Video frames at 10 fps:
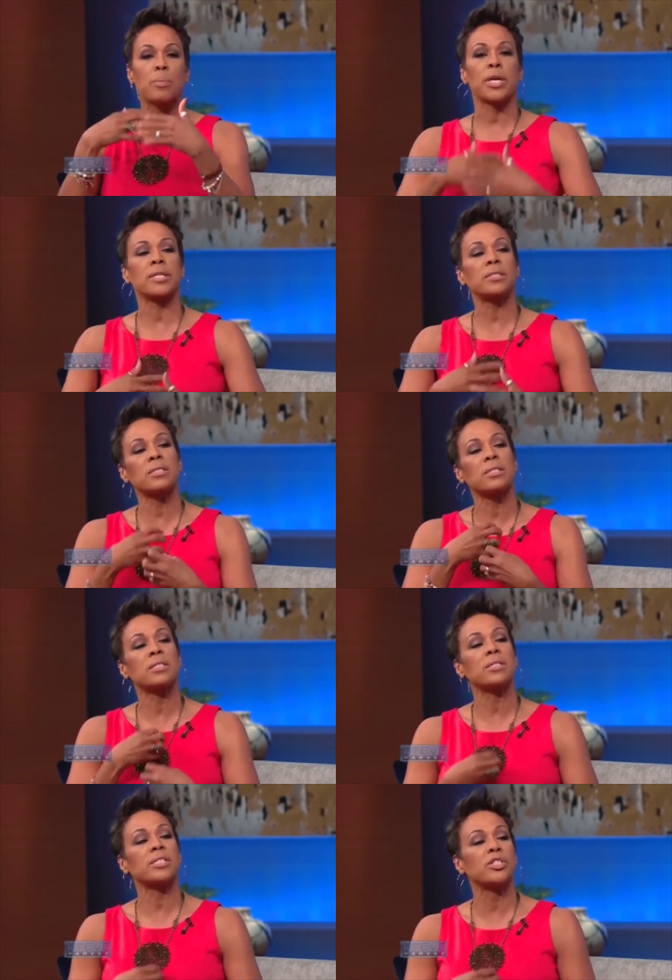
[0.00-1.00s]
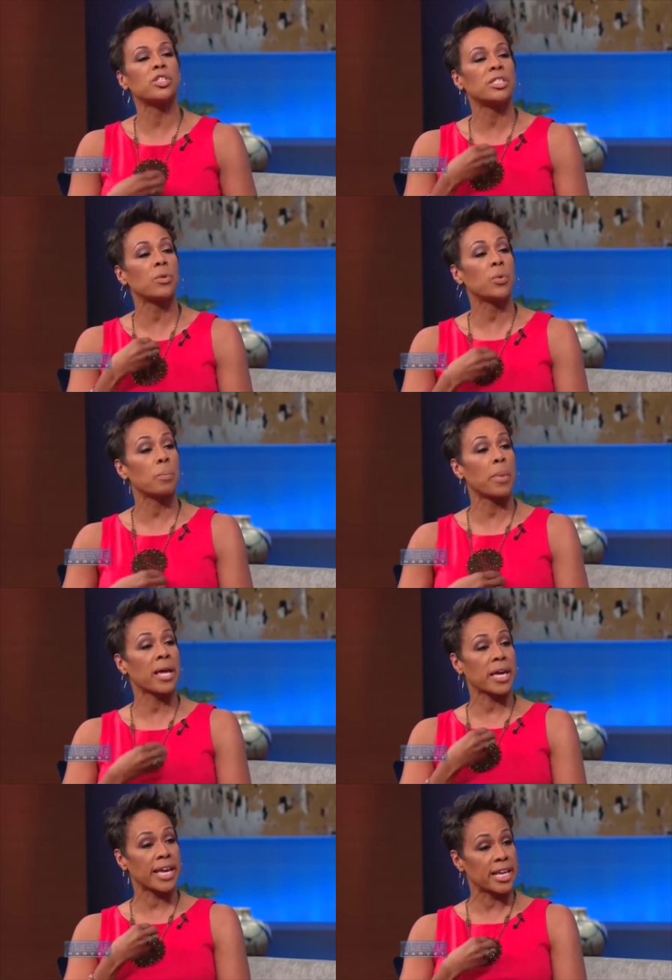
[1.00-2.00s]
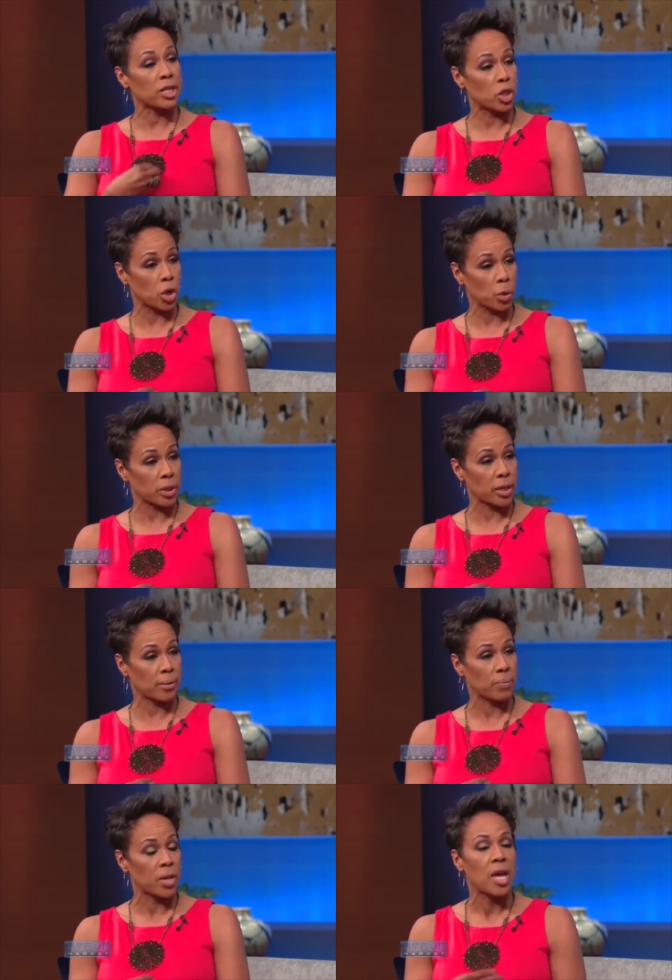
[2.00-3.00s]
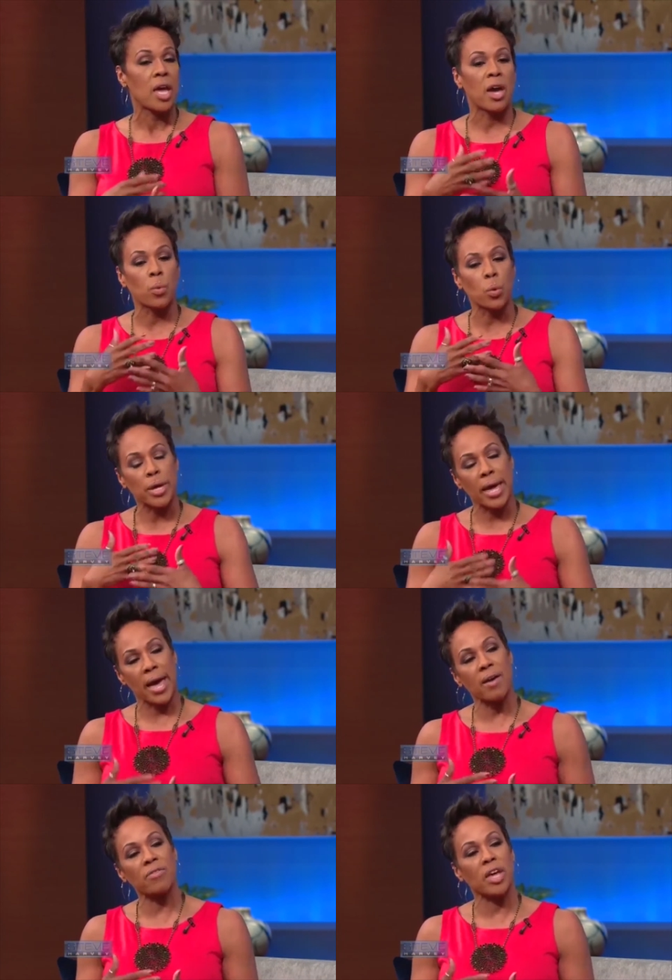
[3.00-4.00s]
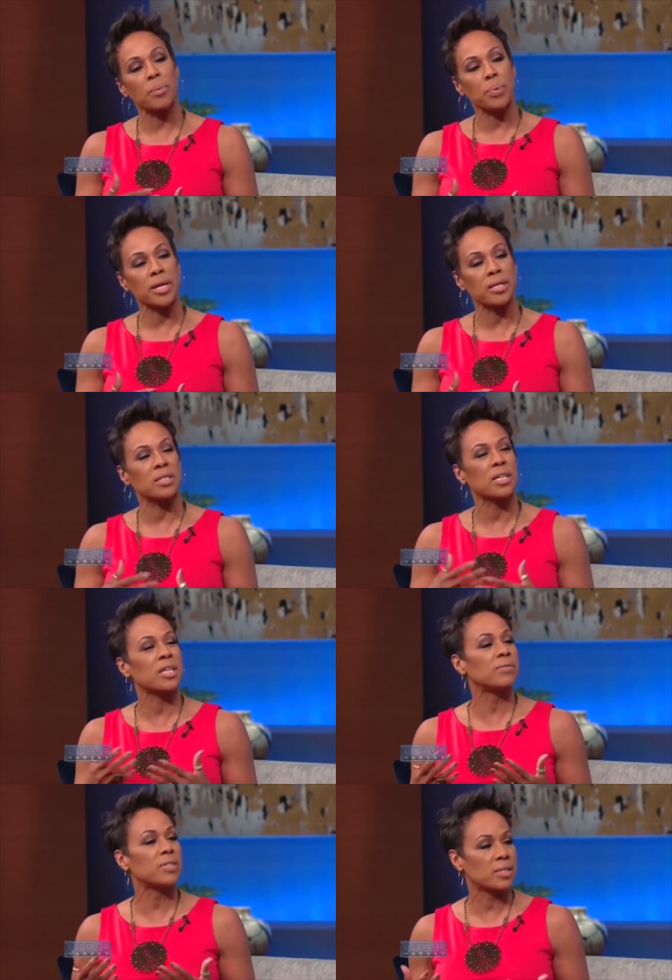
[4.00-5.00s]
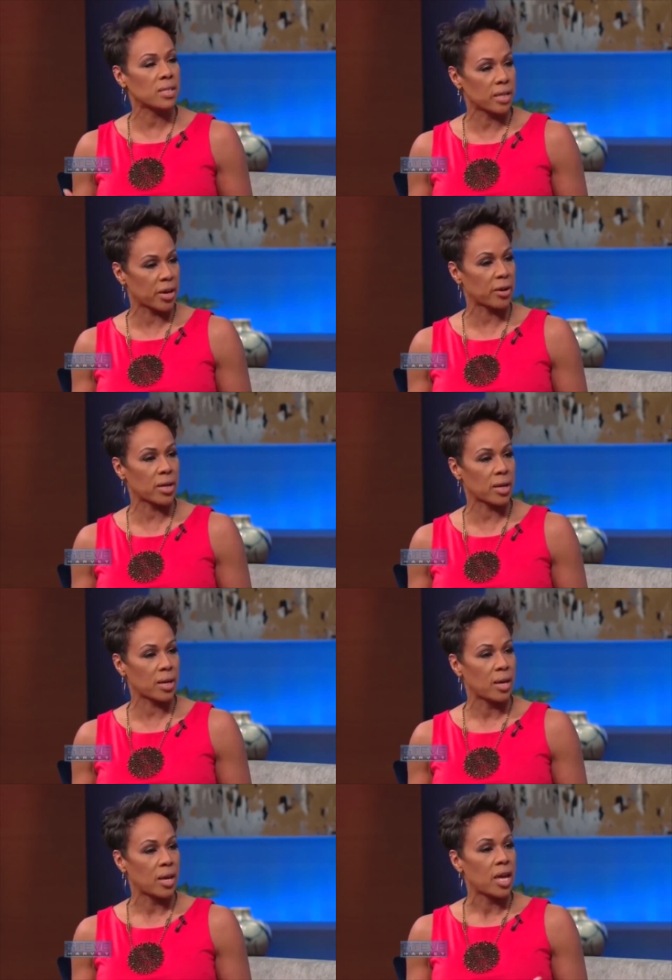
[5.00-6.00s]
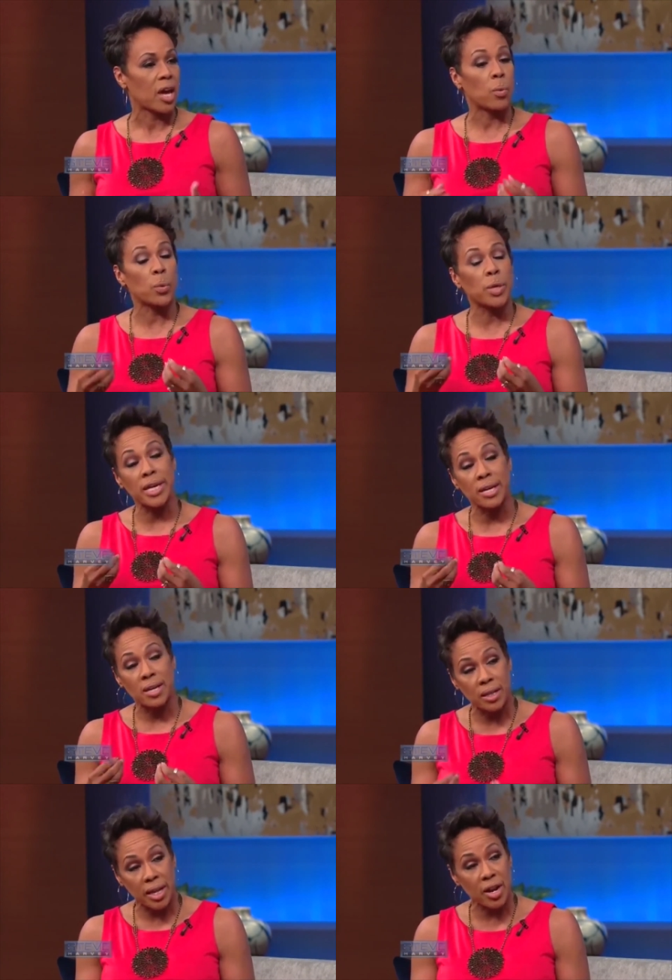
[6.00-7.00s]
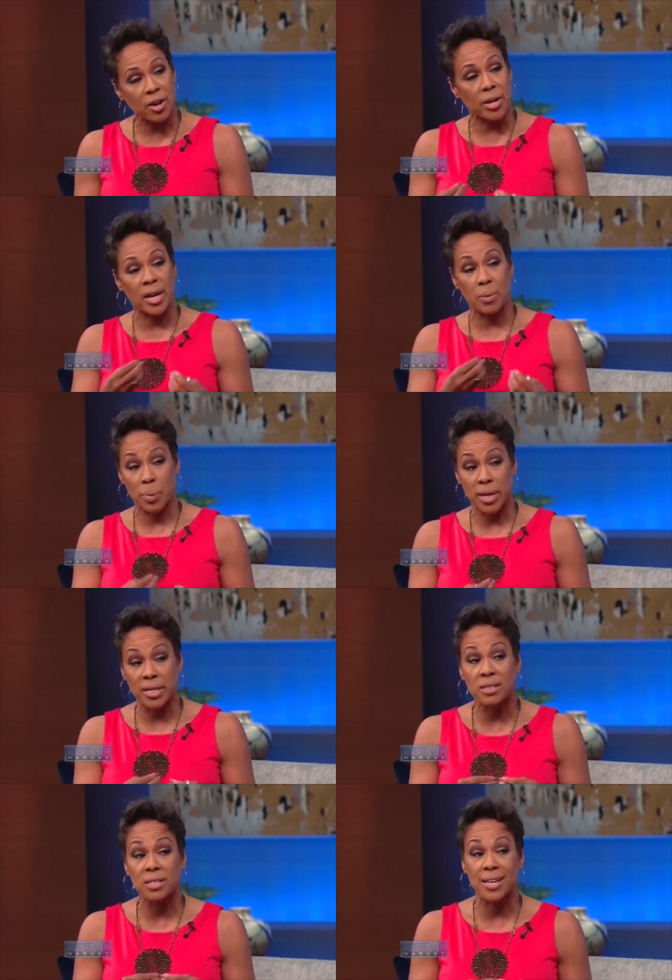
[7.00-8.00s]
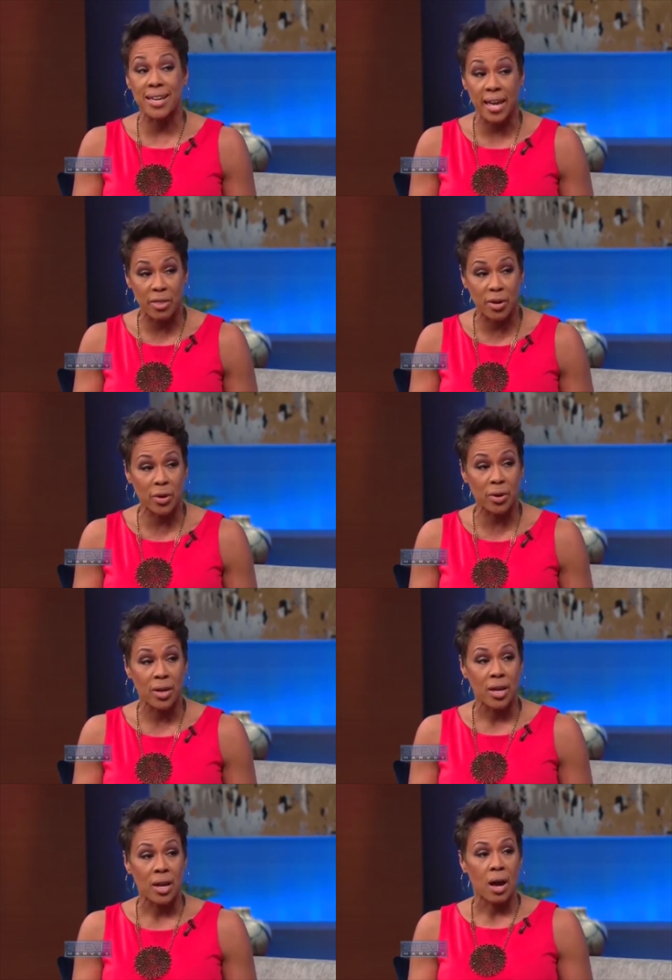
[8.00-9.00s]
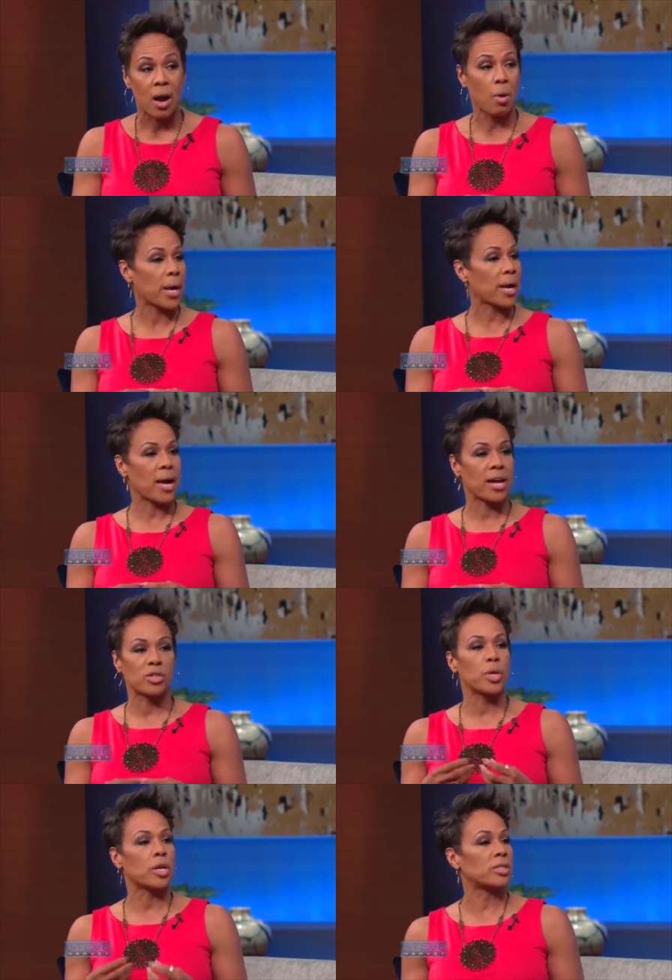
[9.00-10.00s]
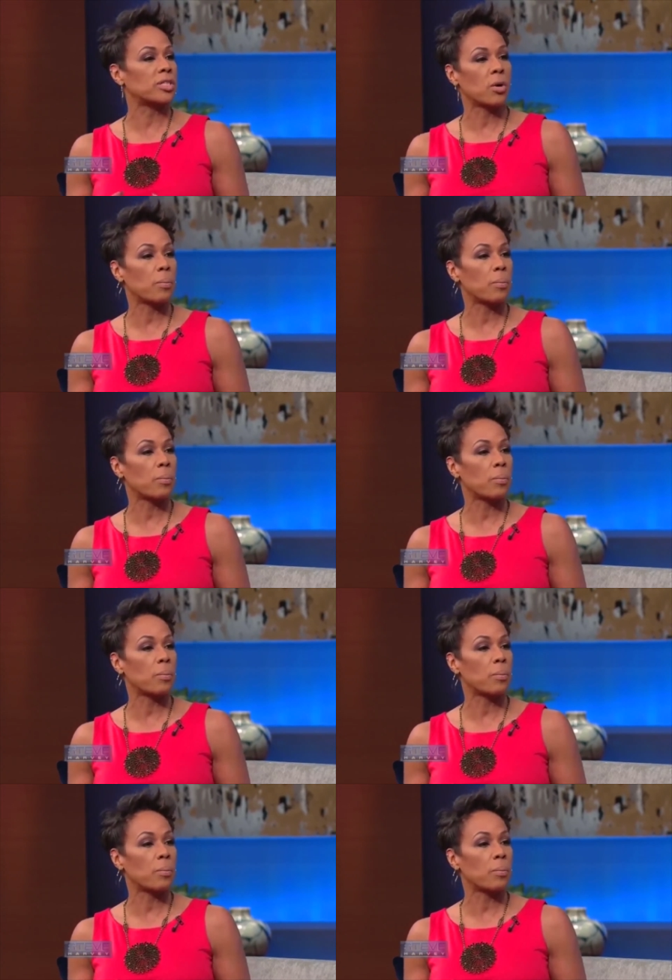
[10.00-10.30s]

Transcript: Peace is the decisions that we make internally. And when we have that peace, it gives us clarity. And when we get clarity and peace together, oh my gosh, we are so